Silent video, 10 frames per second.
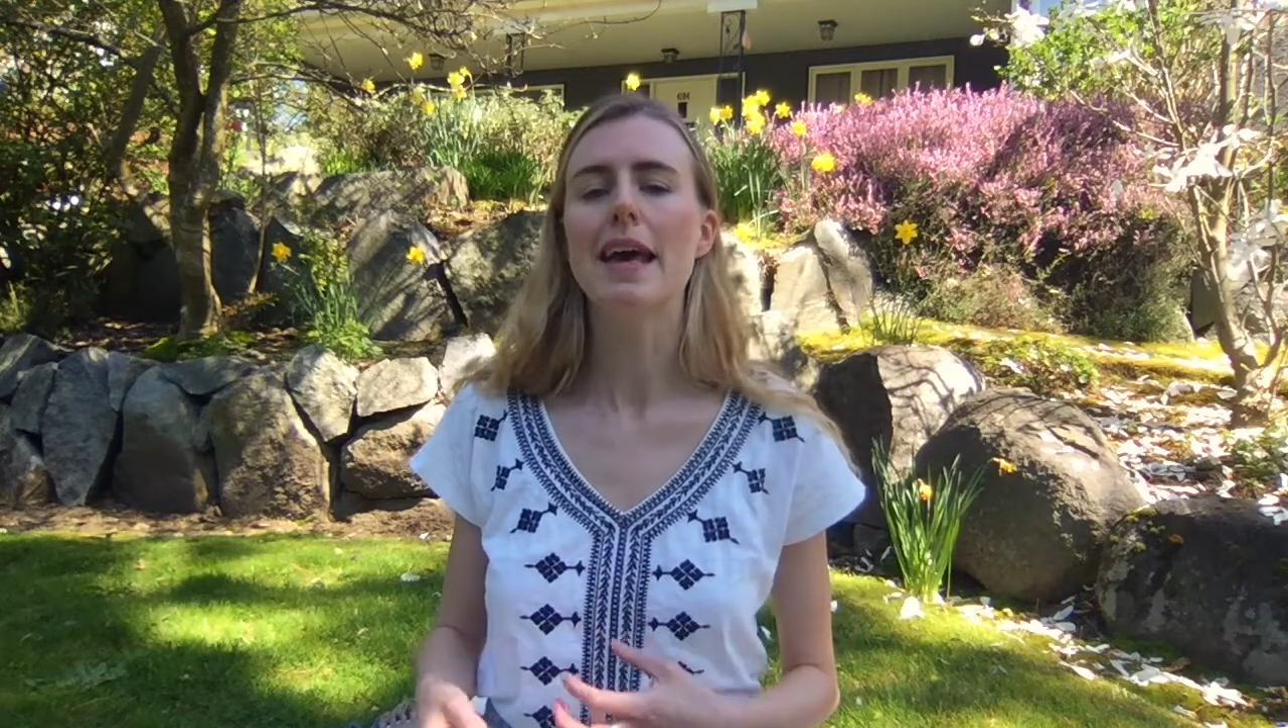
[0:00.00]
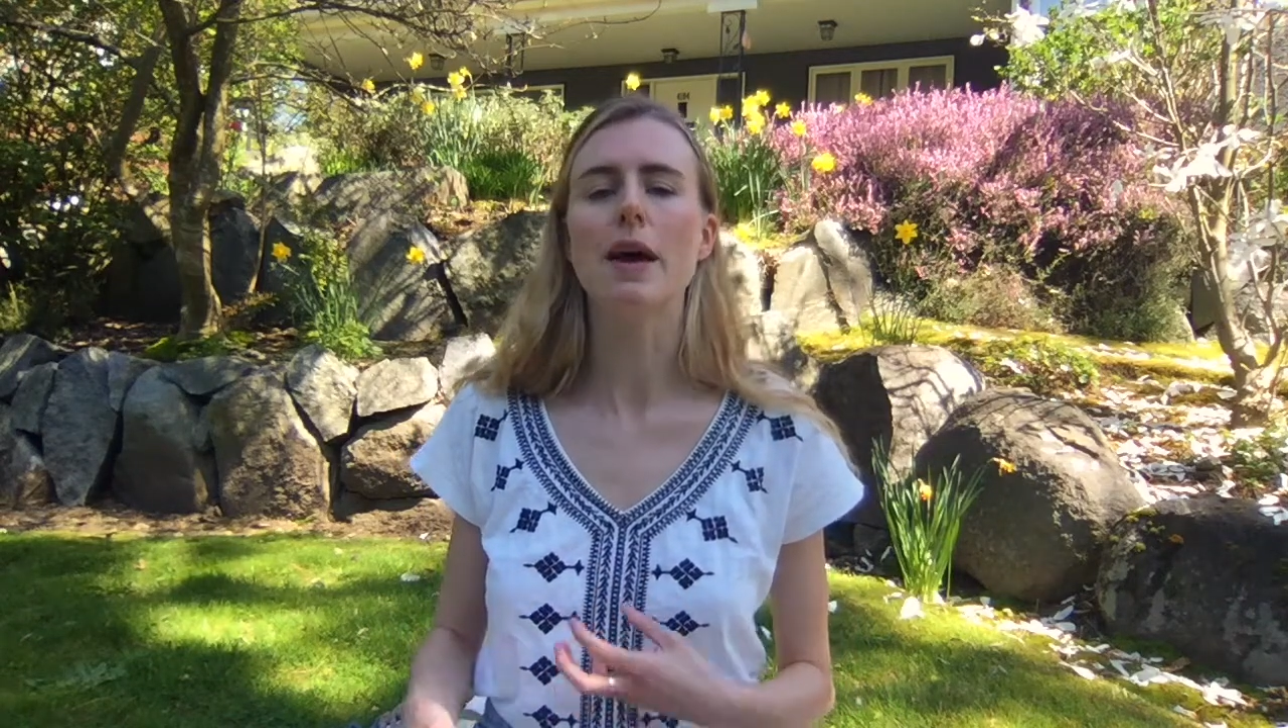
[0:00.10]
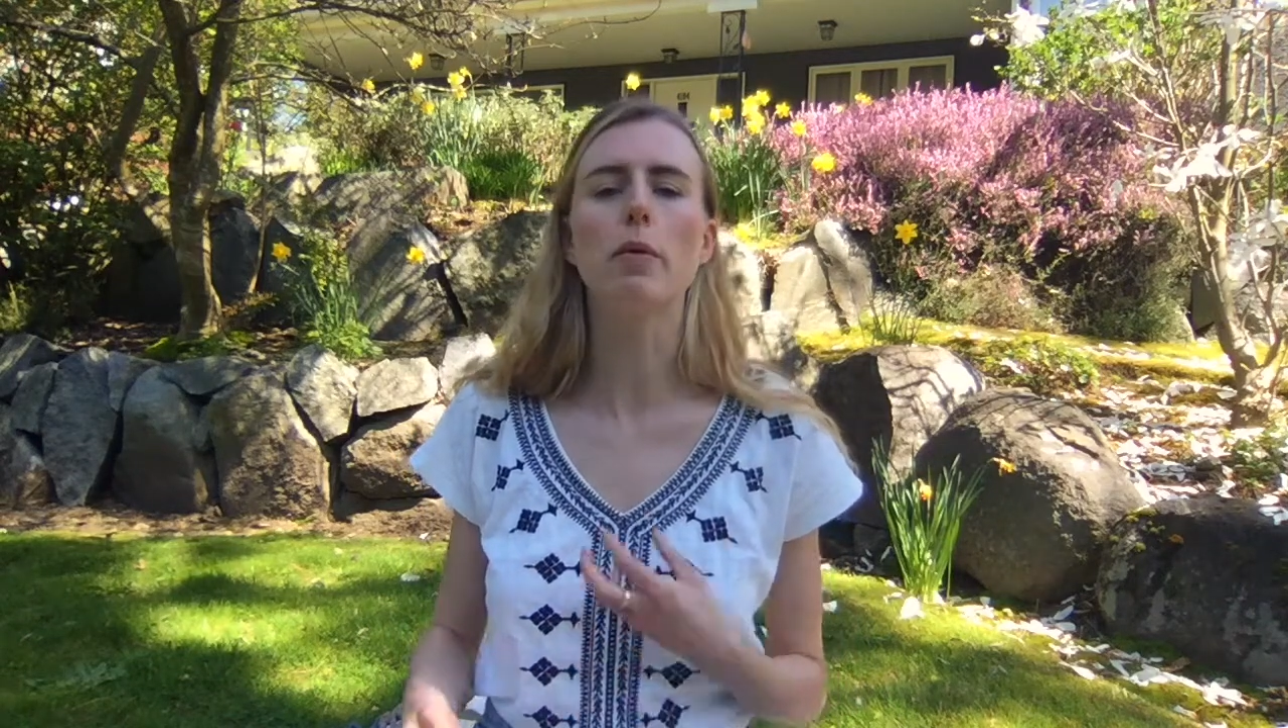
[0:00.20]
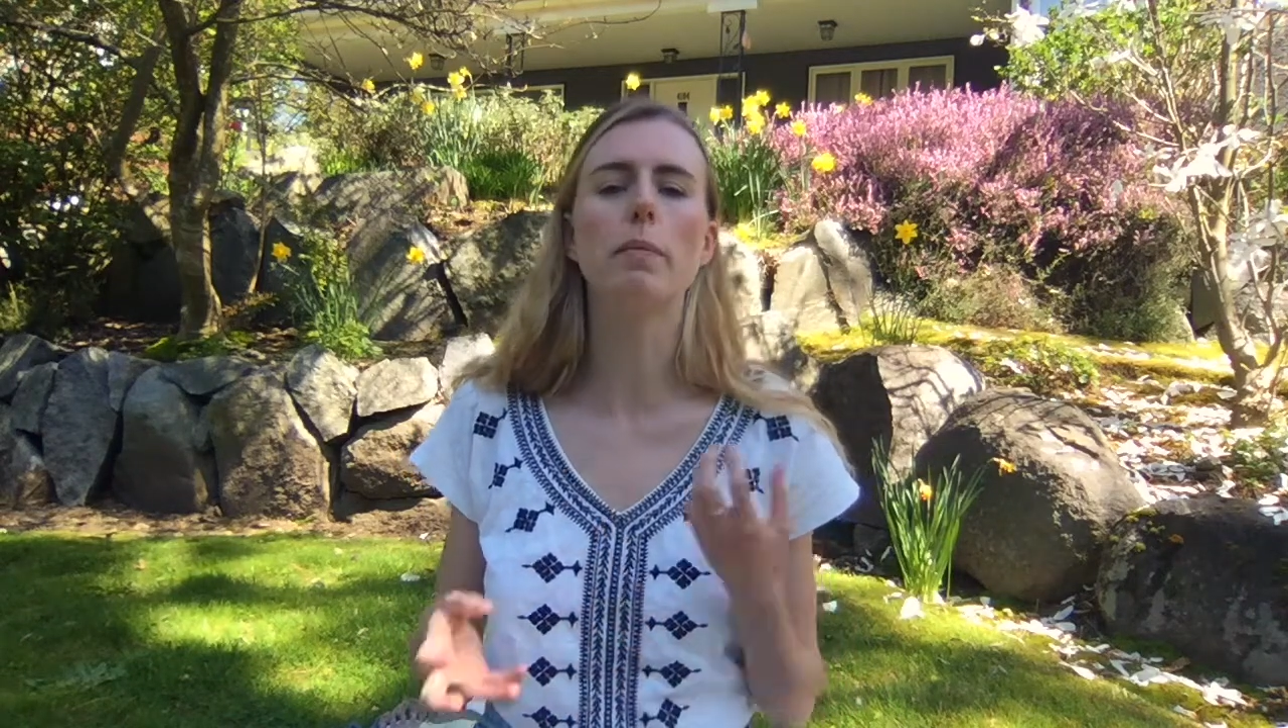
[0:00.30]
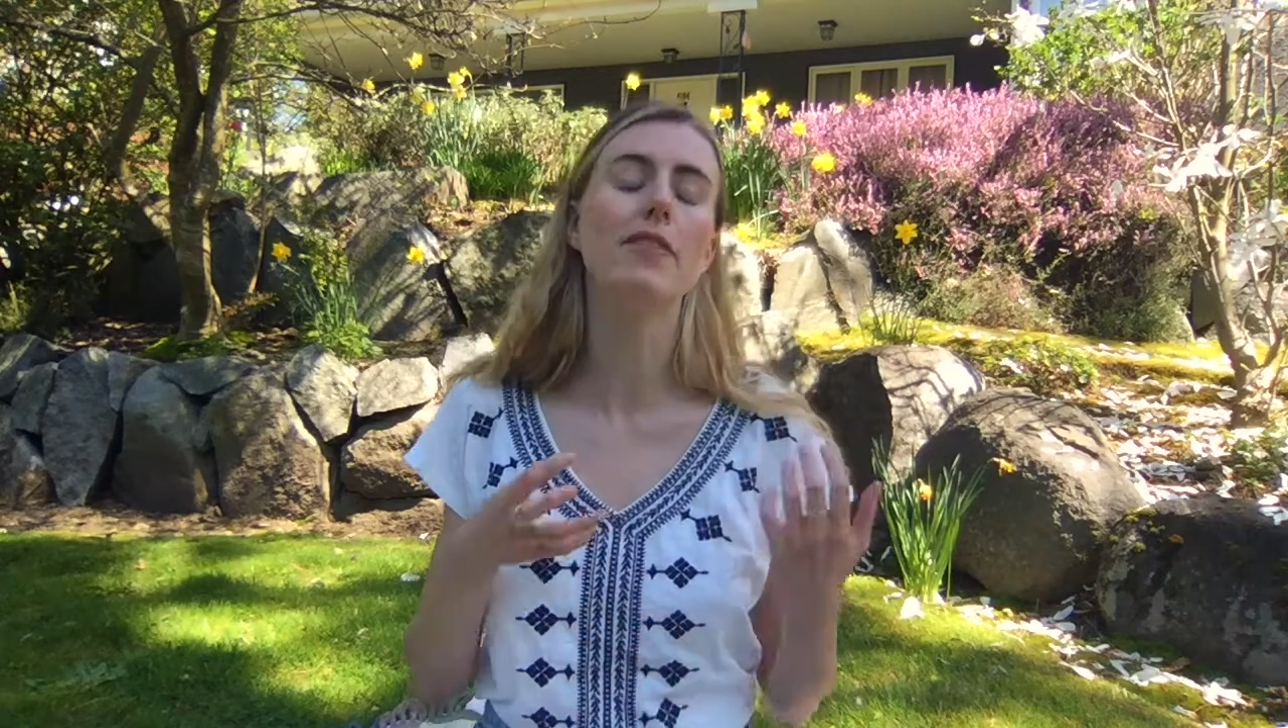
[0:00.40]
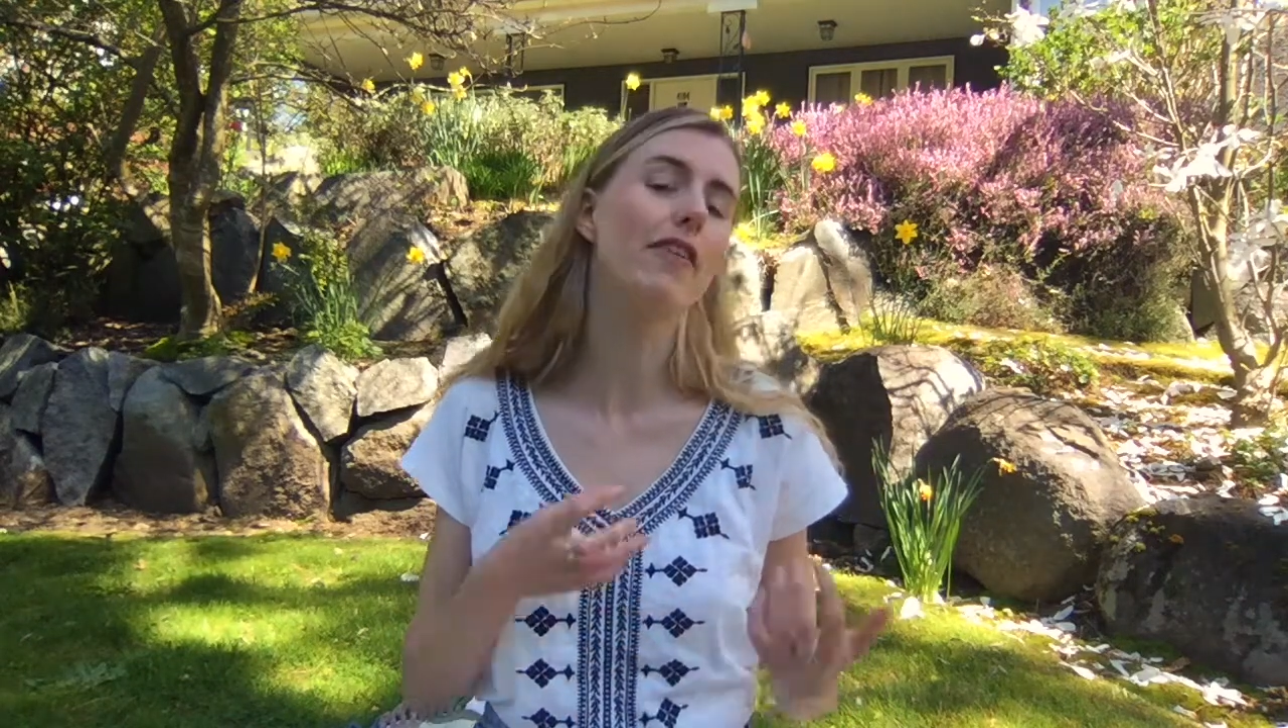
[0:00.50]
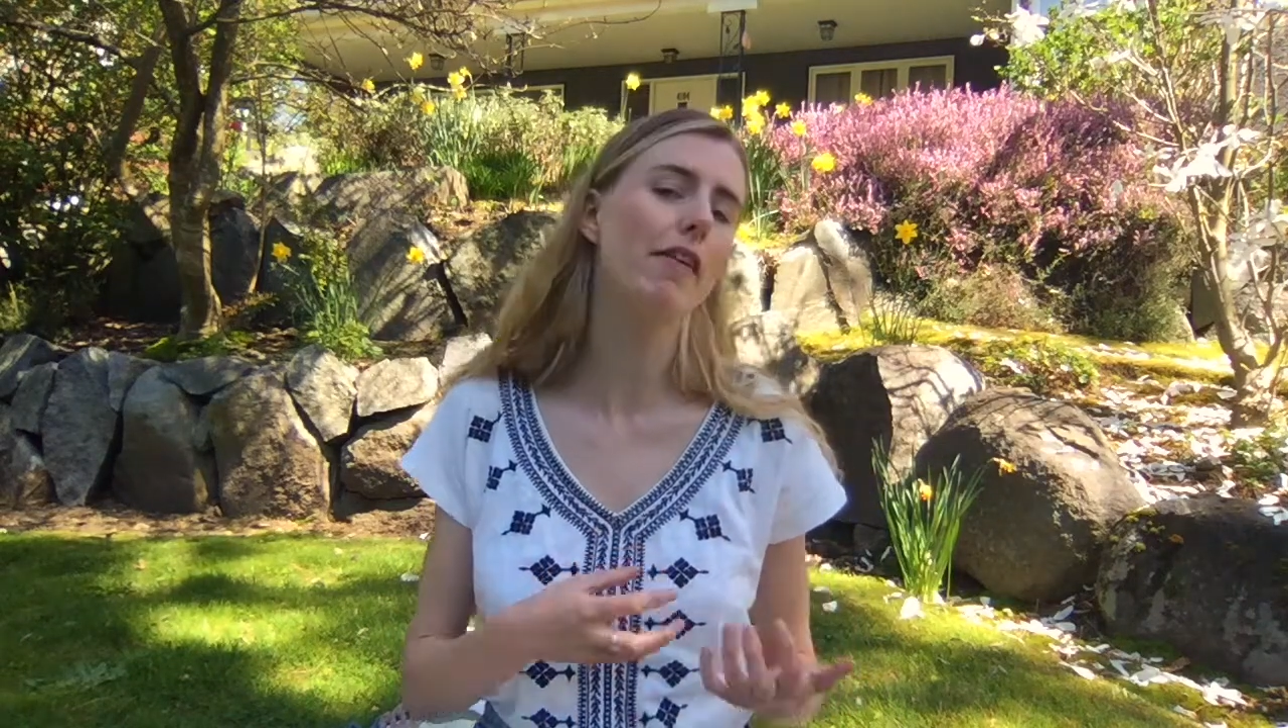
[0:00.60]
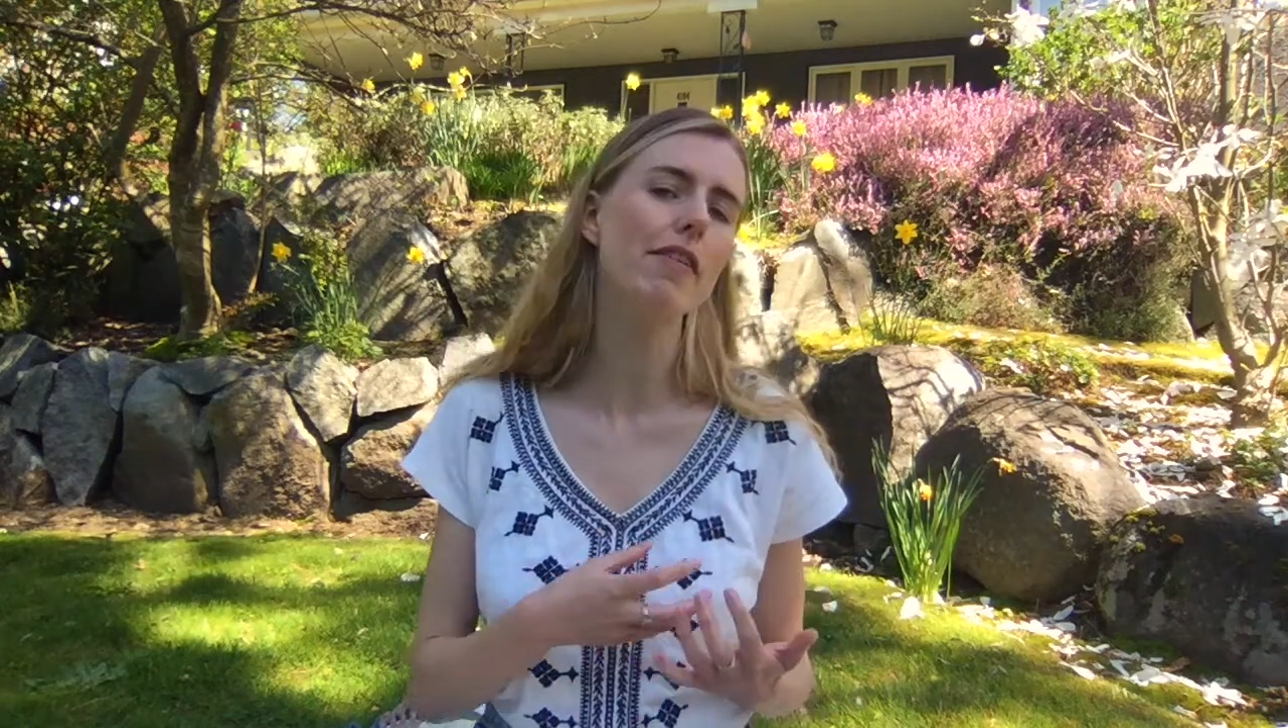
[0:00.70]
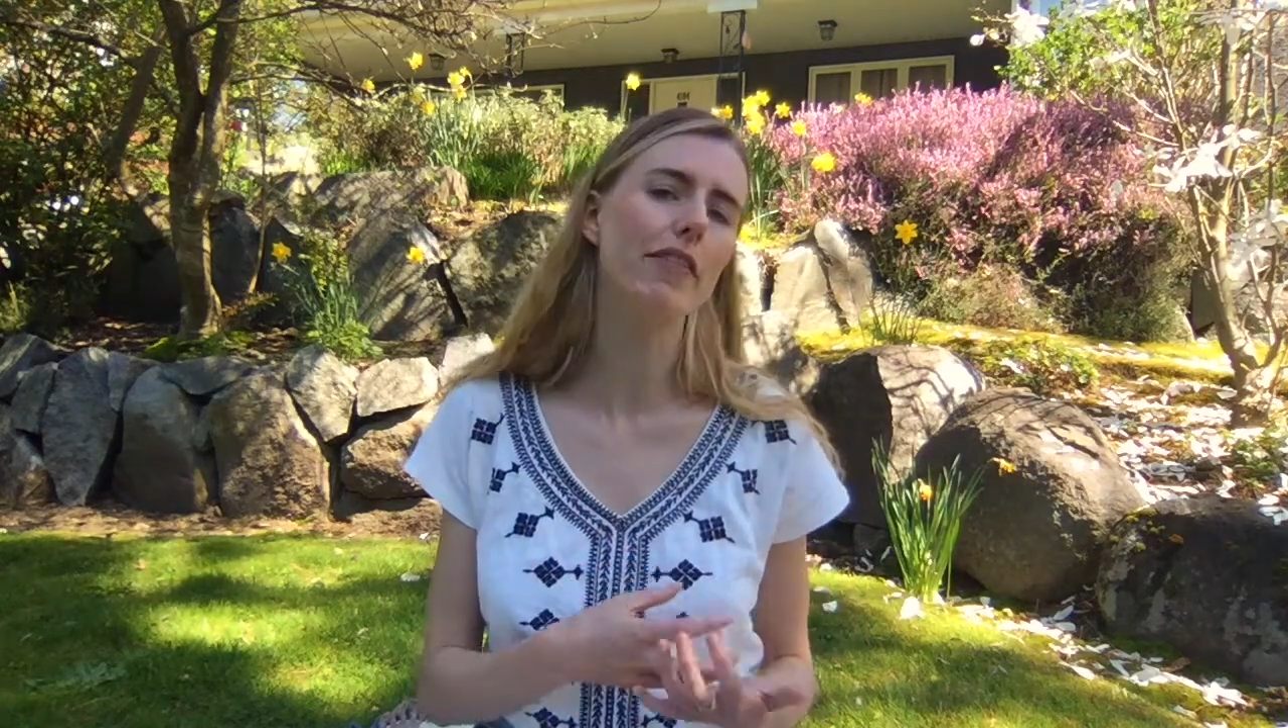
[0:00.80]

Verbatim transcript: it would be very